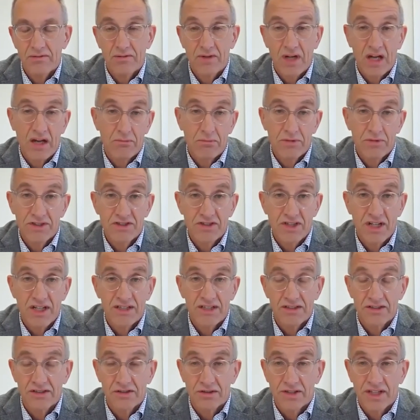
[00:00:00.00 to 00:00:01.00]
and we
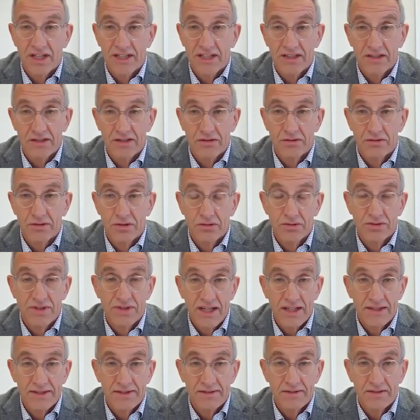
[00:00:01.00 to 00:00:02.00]
started together to do
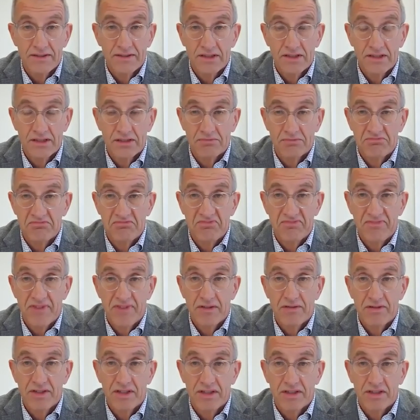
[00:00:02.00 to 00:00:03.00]
that
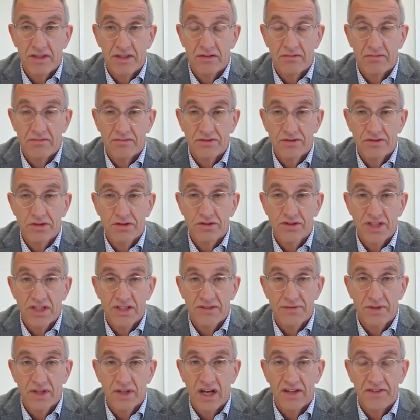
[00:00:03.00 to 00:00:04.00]
very
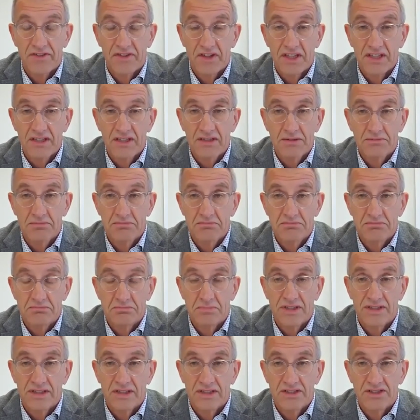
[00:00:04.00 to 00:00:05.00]
successful, I think,
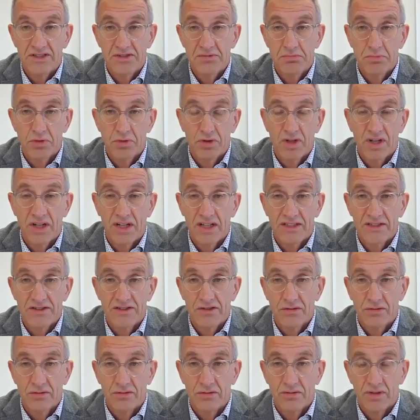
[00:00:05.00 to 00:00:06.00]
but it's more or less
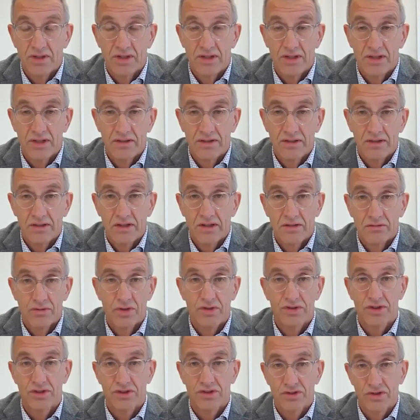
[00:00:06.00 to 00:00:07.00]
to
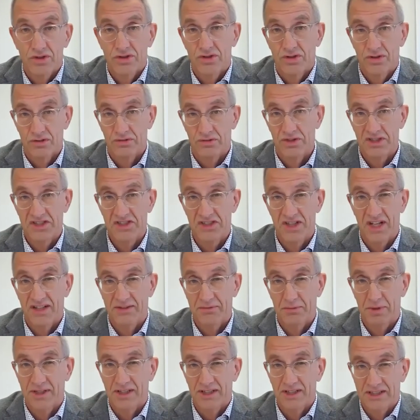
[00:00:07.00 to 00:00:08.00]
Ronald to, to decide
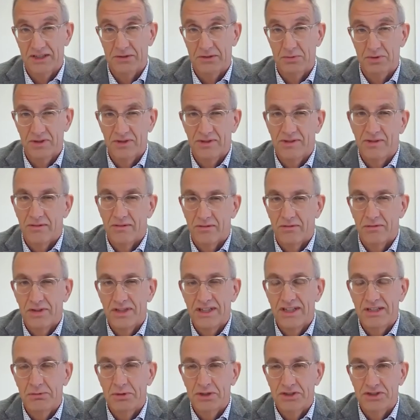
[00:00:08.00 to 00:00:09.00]
whether it re
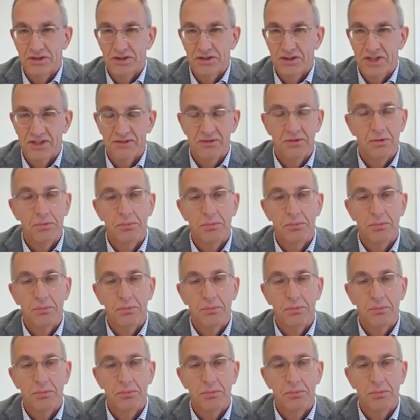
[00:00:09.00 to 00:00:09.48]
really was successful.